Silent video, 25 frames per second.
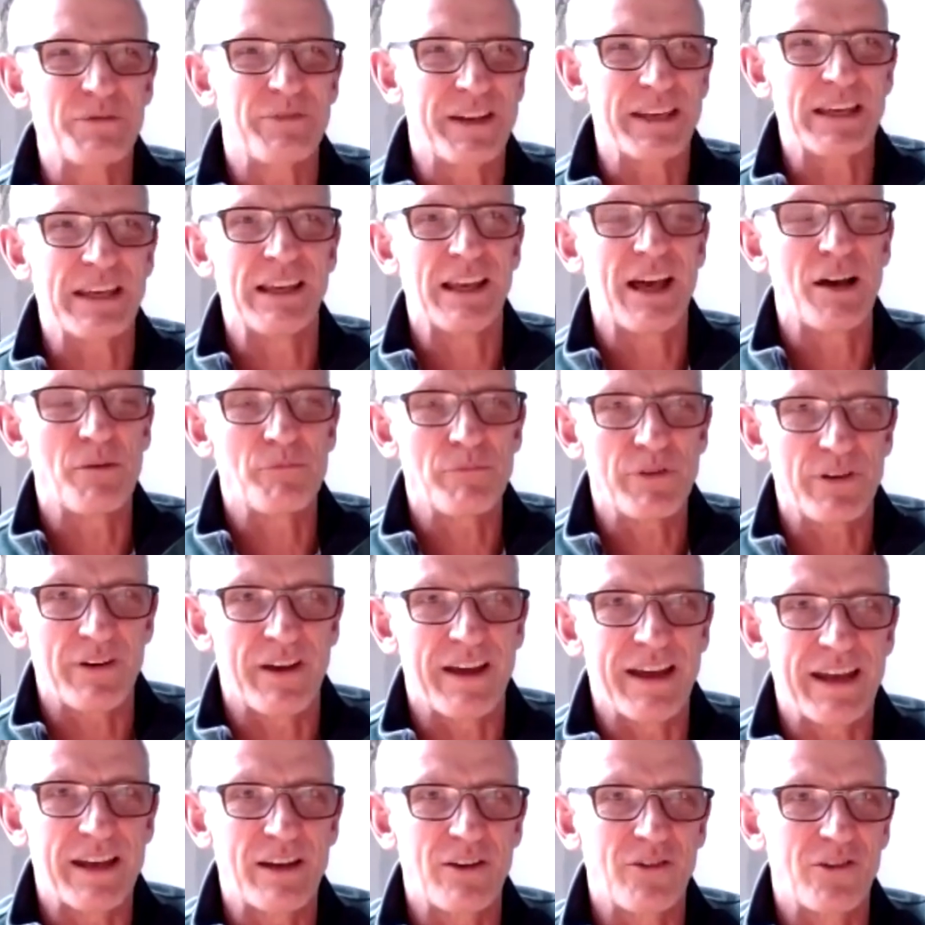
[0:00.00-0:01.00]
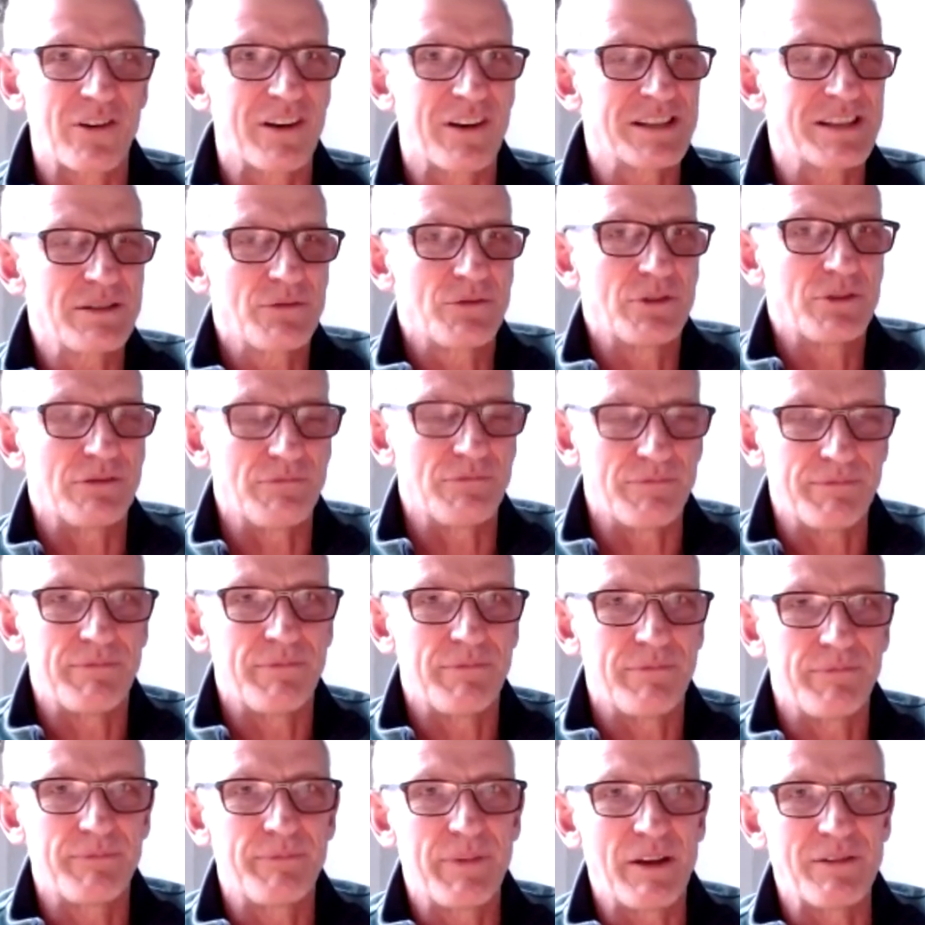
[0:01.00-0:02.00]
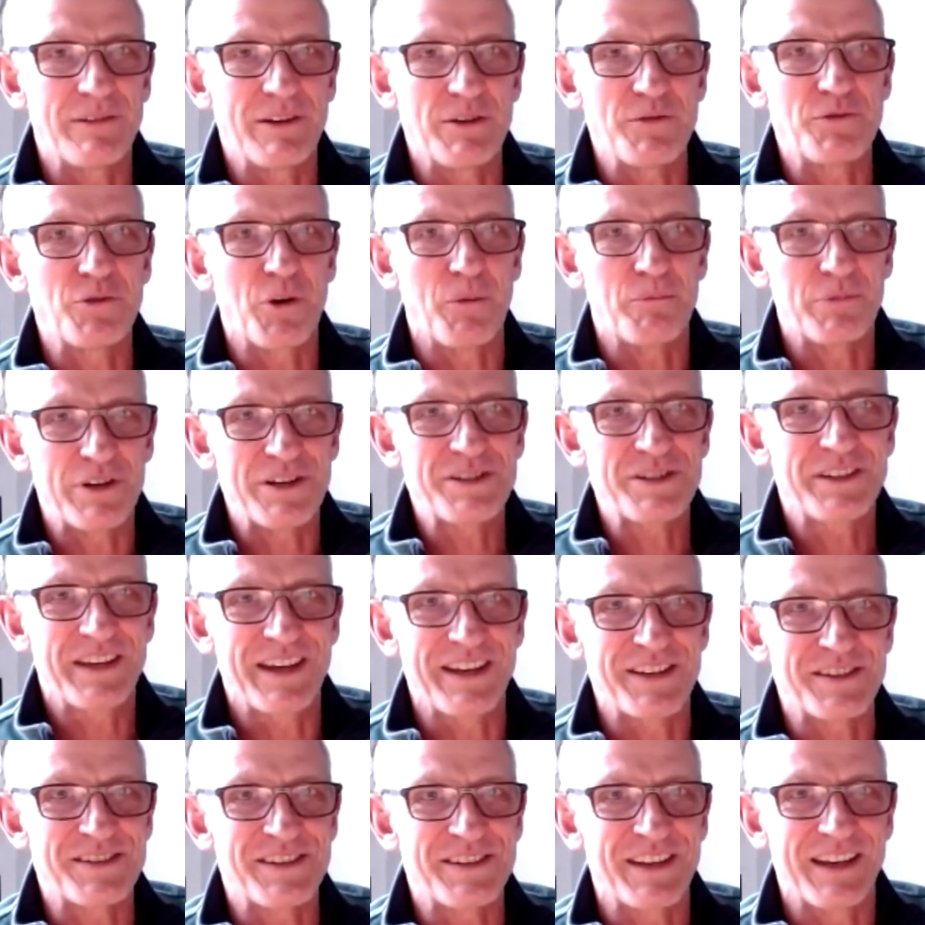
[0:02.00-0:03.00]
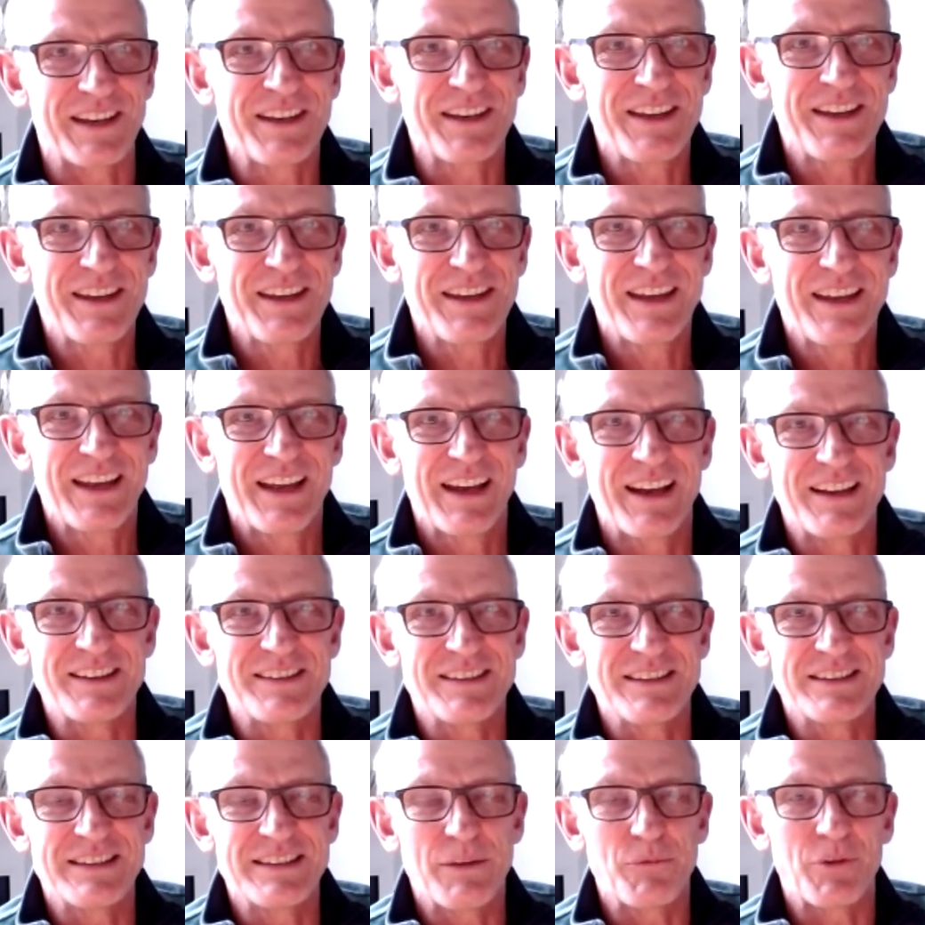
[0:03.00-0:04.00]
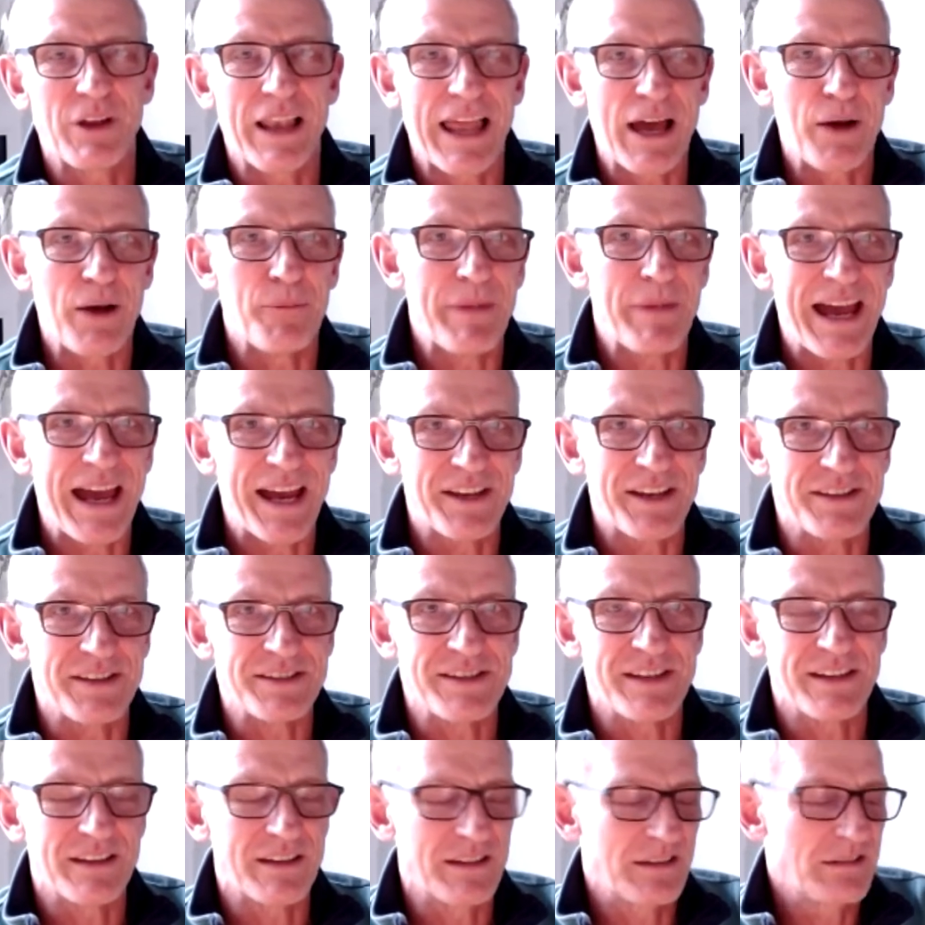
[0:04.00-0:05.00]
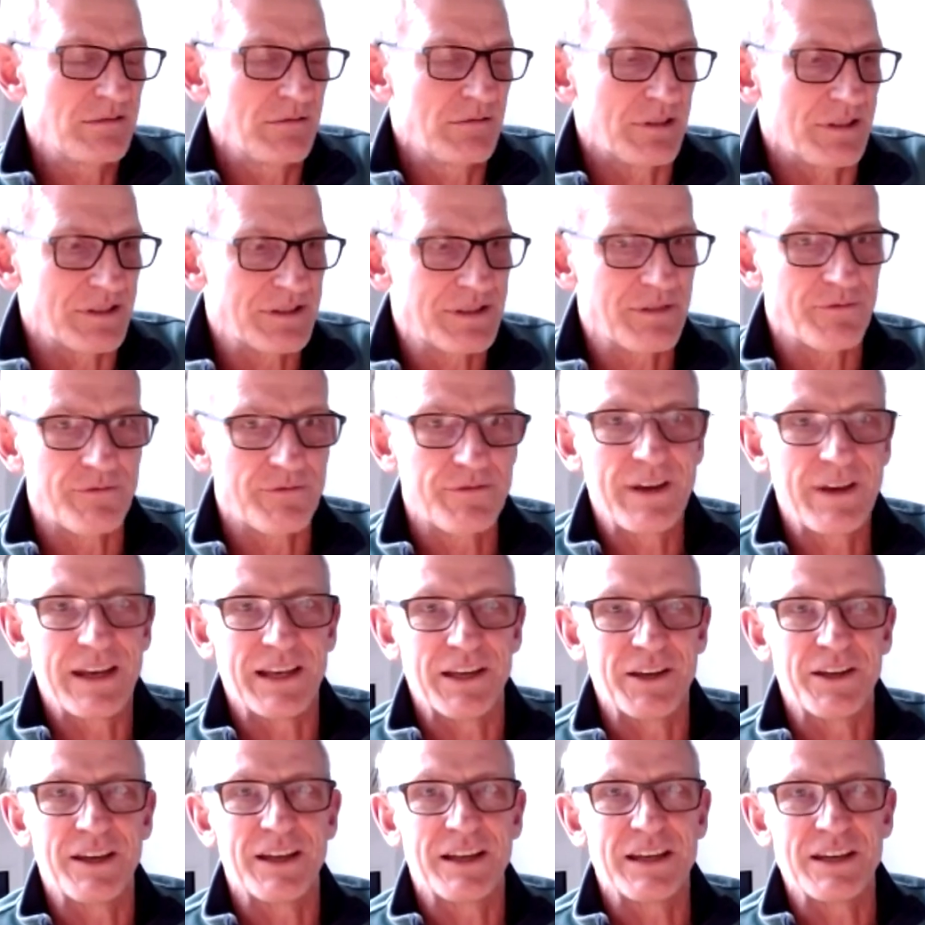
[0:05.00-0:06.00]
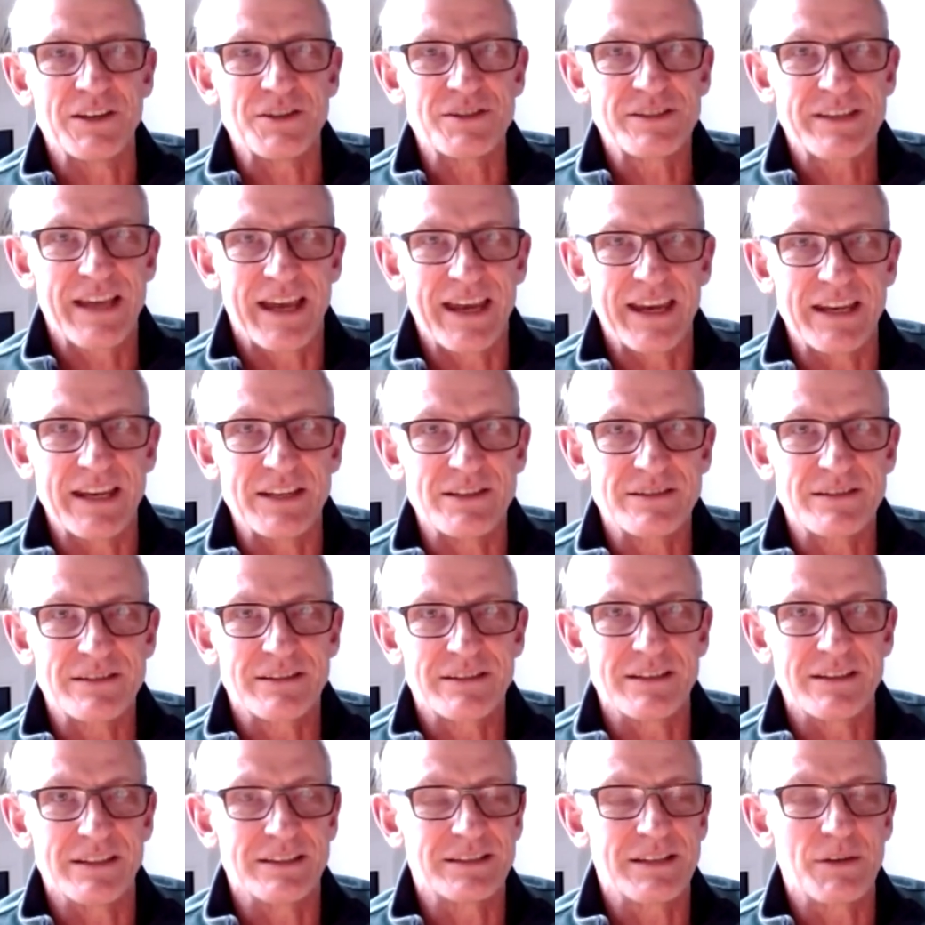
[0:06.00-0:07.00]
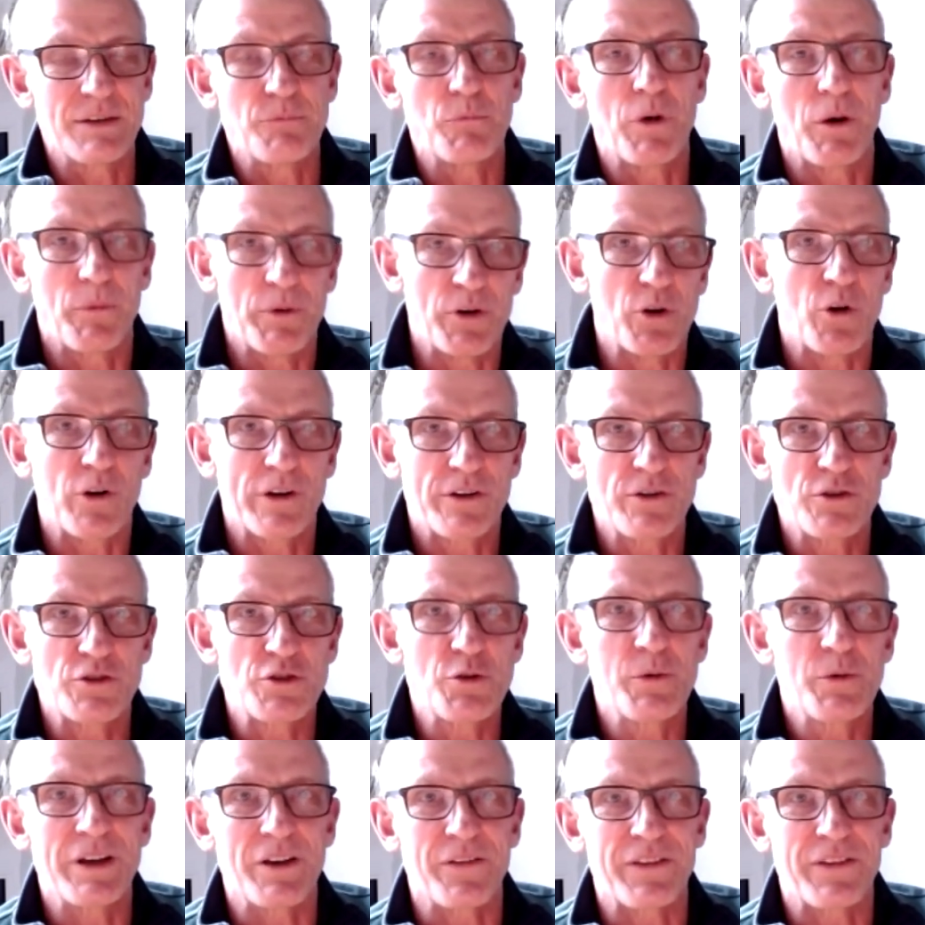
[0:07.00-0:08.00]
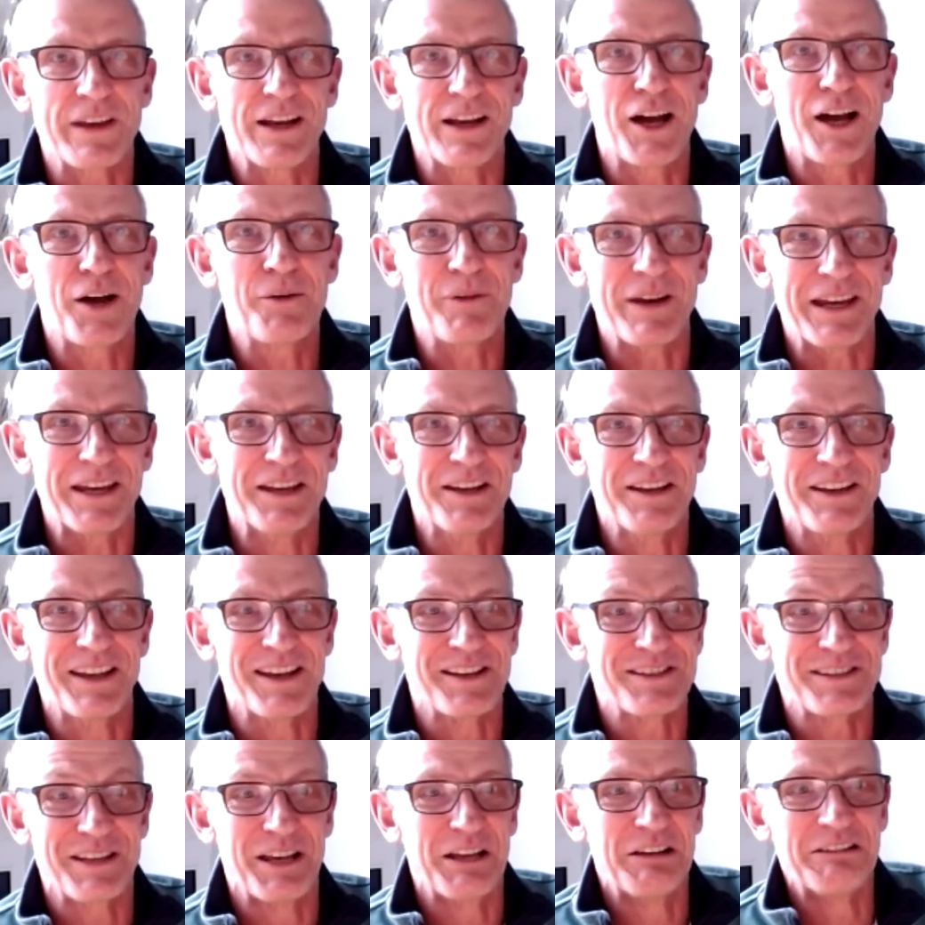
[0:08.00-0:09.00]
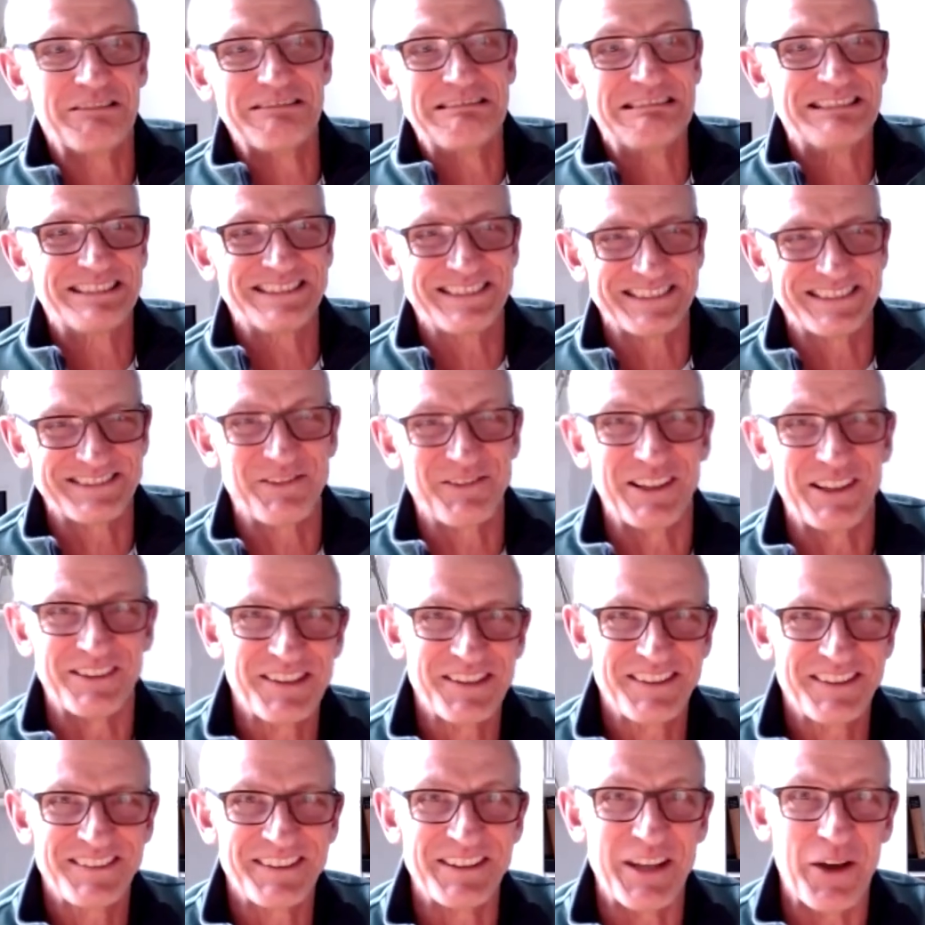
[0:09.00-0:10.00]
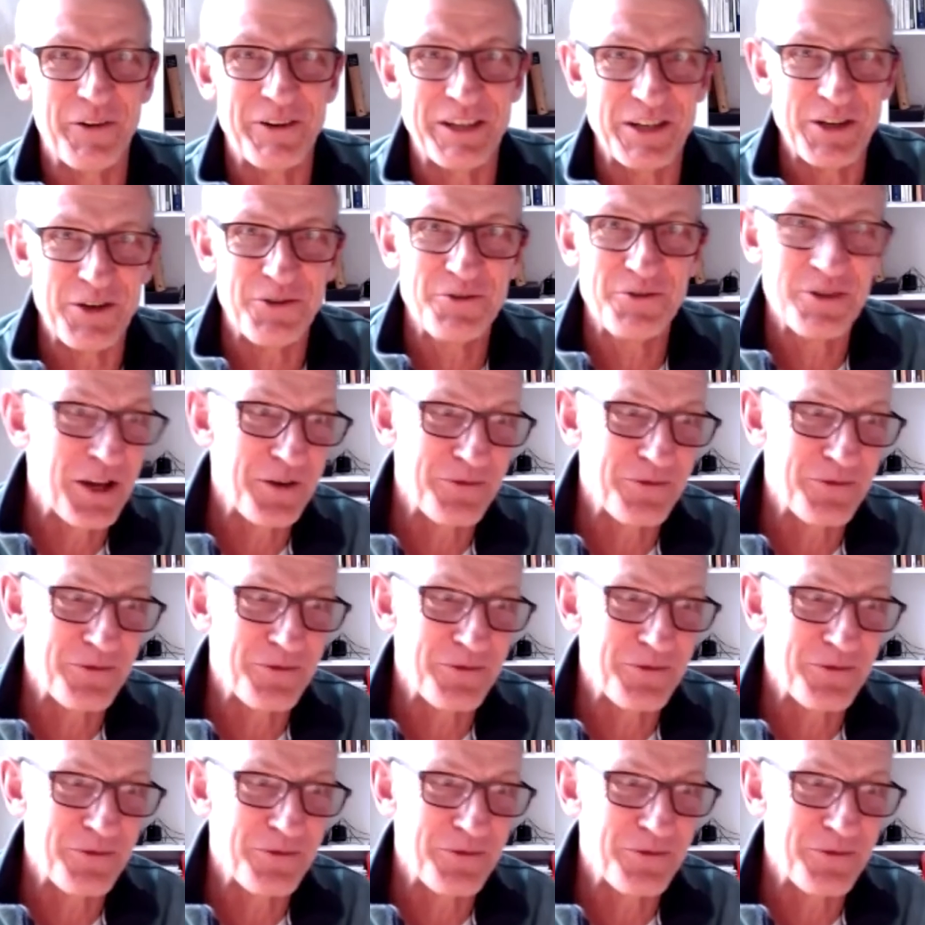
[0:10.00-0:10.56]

lump," and I had a look and I said, "Well, Beverly, you've got breast cancer." And she said, "Well, how bad is it?" And I said, "Well, it's a fairly early stage." She said, "Well, we're not going to do anything, are we?" I said, "Well, knowing you, no, we're